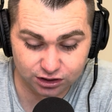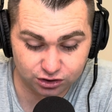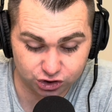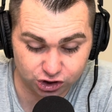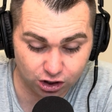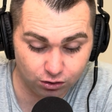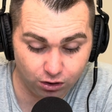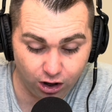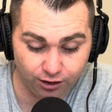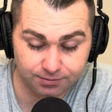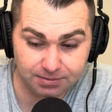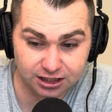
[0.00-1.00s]
to show
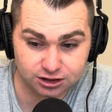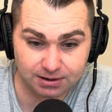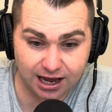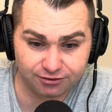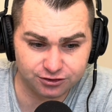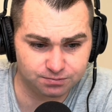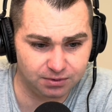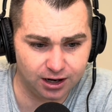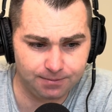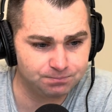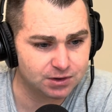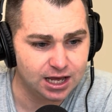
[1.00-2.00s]
on the base paths.
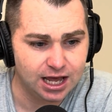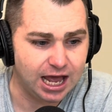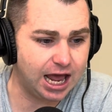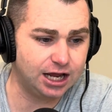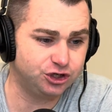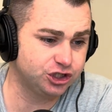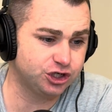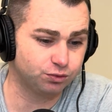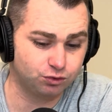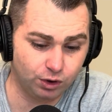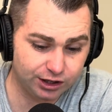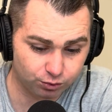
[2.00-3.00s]
But just a
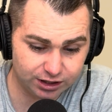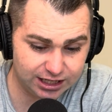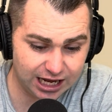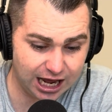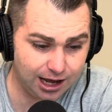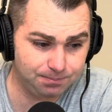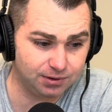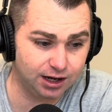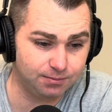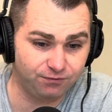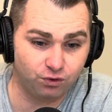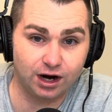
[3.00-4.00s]
quick recap
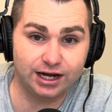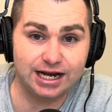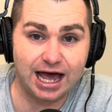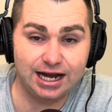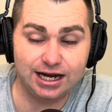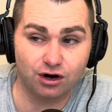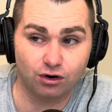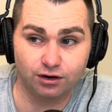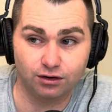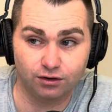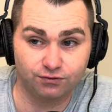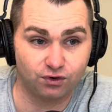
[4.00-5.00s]
before I get out of here
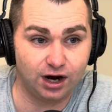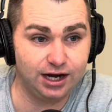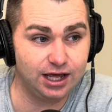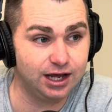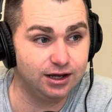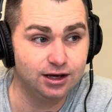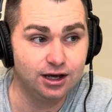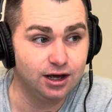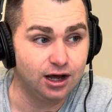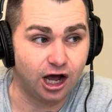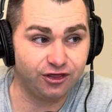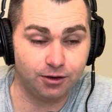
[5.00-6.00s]
on Friday,
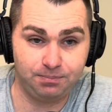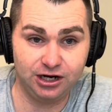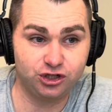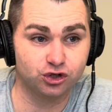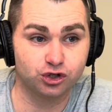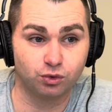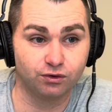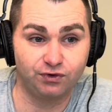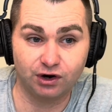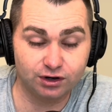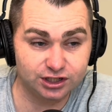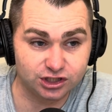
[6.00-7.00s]
I thought pitchers were
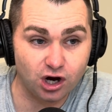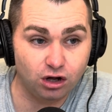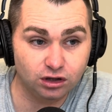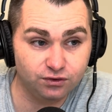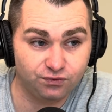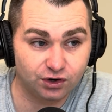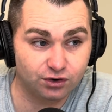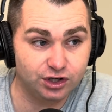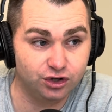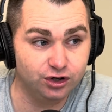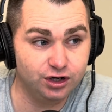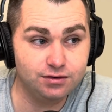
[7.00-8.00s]
very solid, very
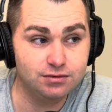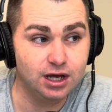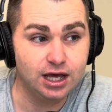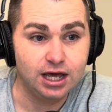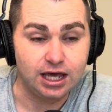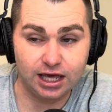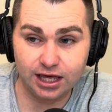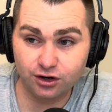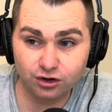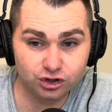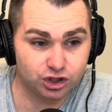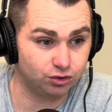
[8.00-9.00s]
good.
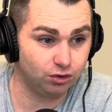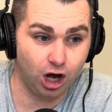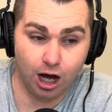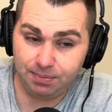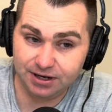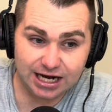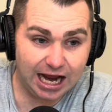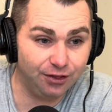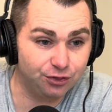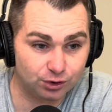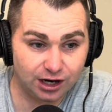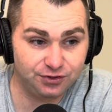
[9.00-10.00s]
Hitters up and down
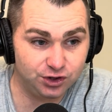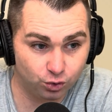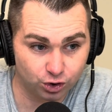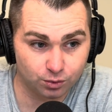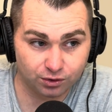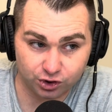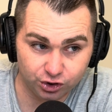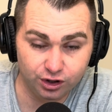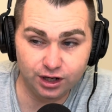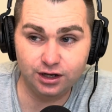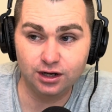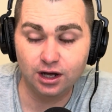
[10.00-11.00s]
throughout the order were
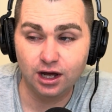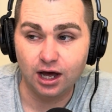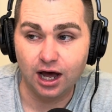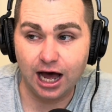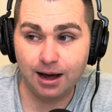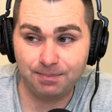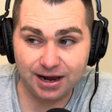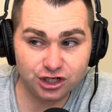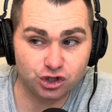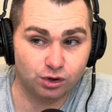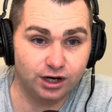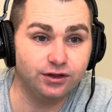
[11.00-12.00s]
good.
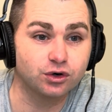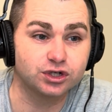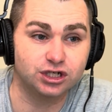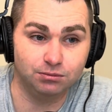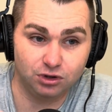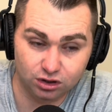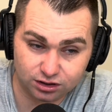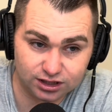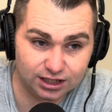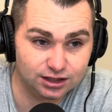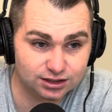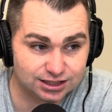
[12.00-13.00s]
Base running, there were some good
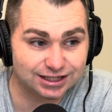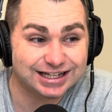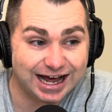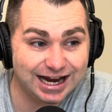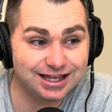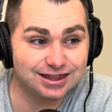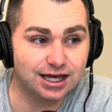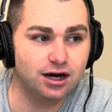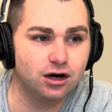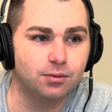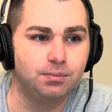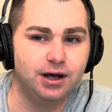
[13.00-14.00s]
things to like
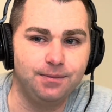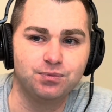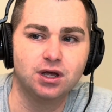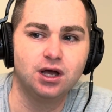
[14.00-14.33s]
there, but